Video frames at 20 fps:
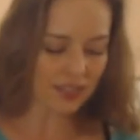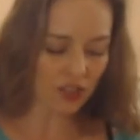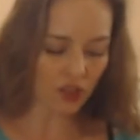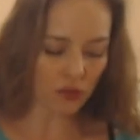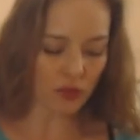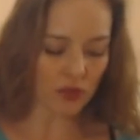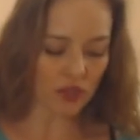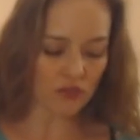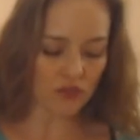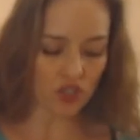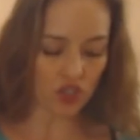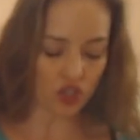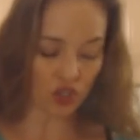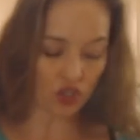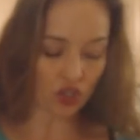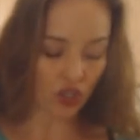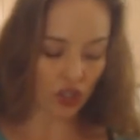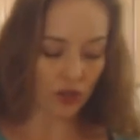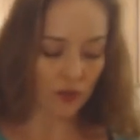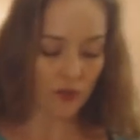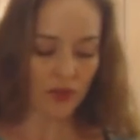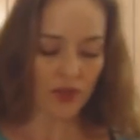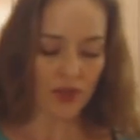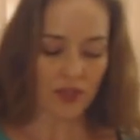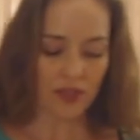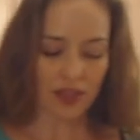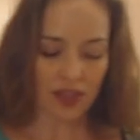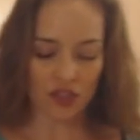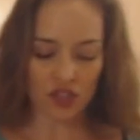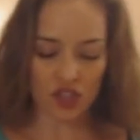a little bit of sugar.
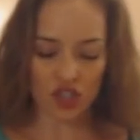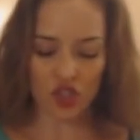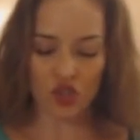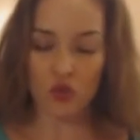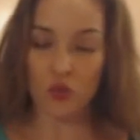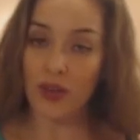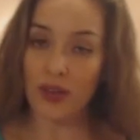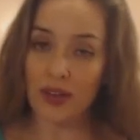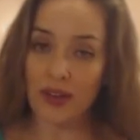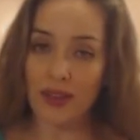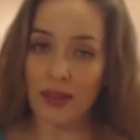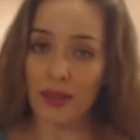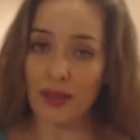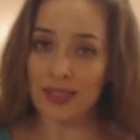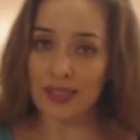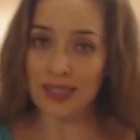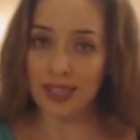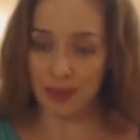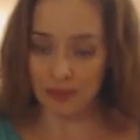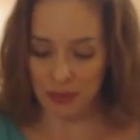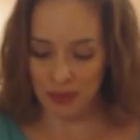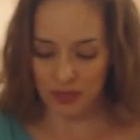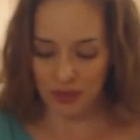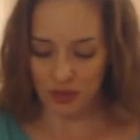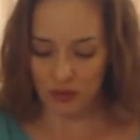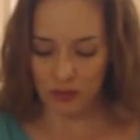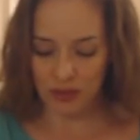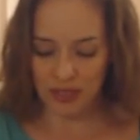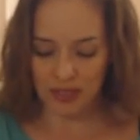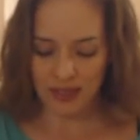That'll sweeten things up a
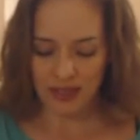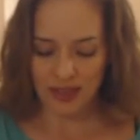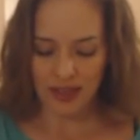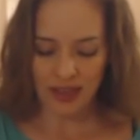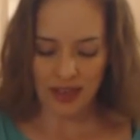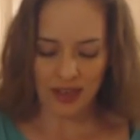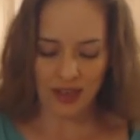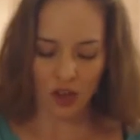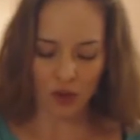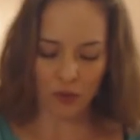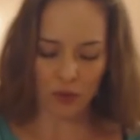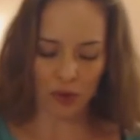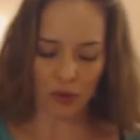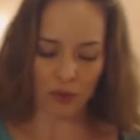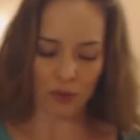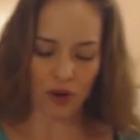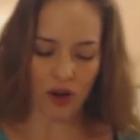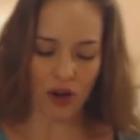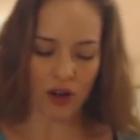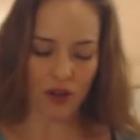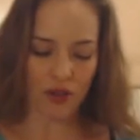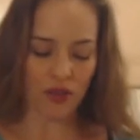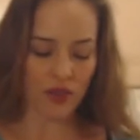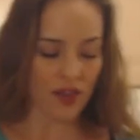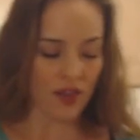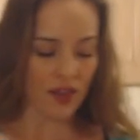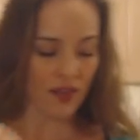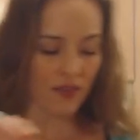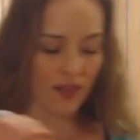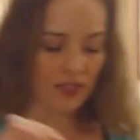little bit and help your broth.
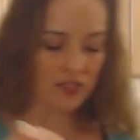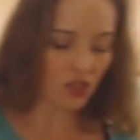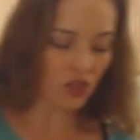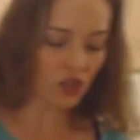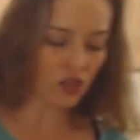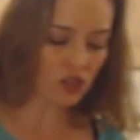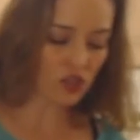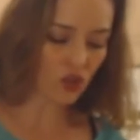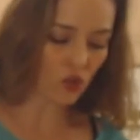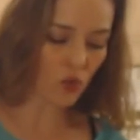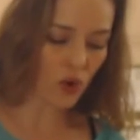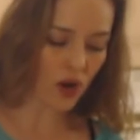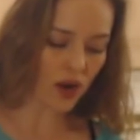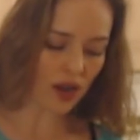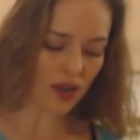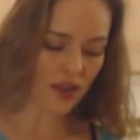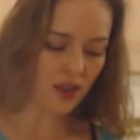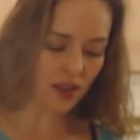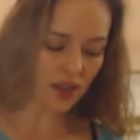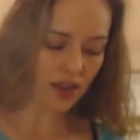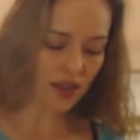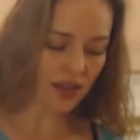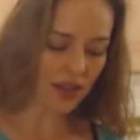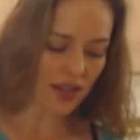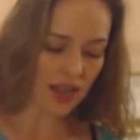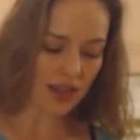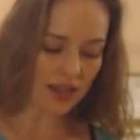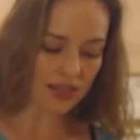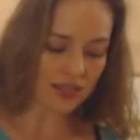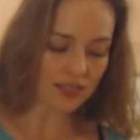That's also why I
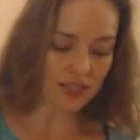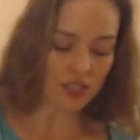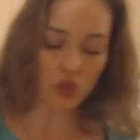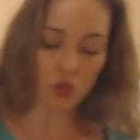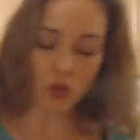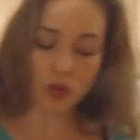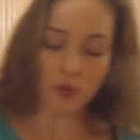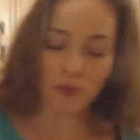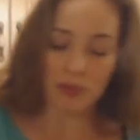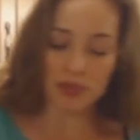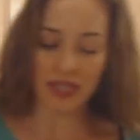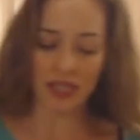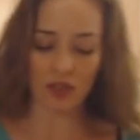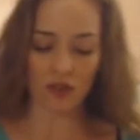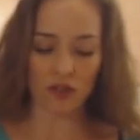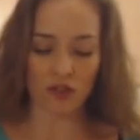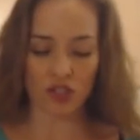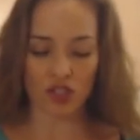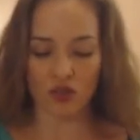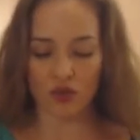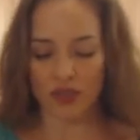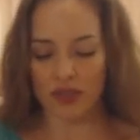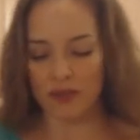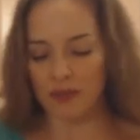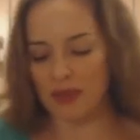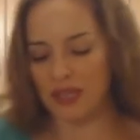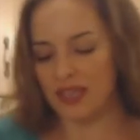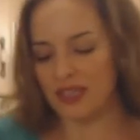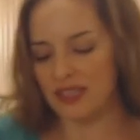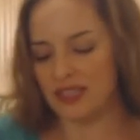add sweet potatoes to it,
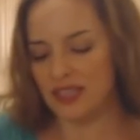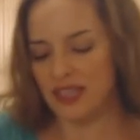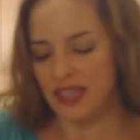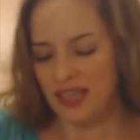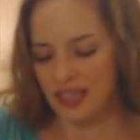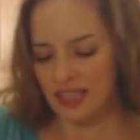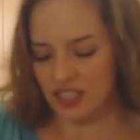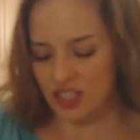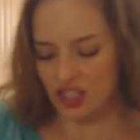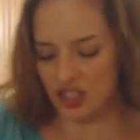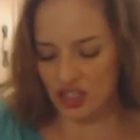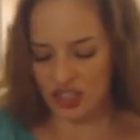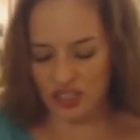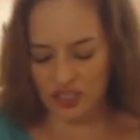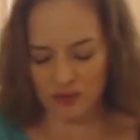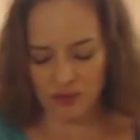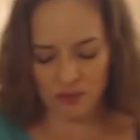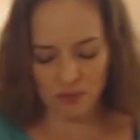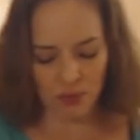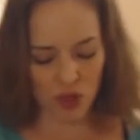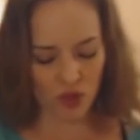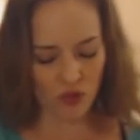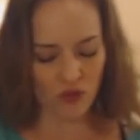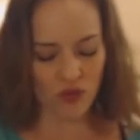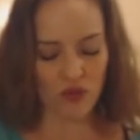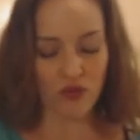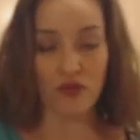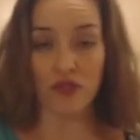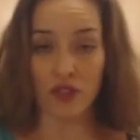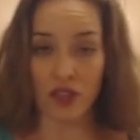because it's just a
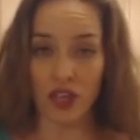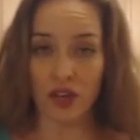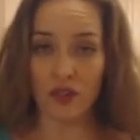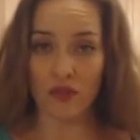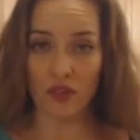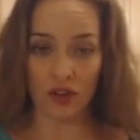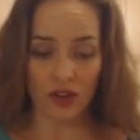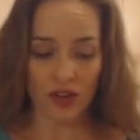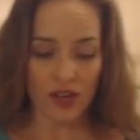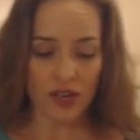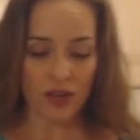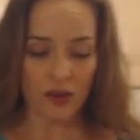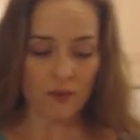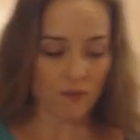beautiful flavor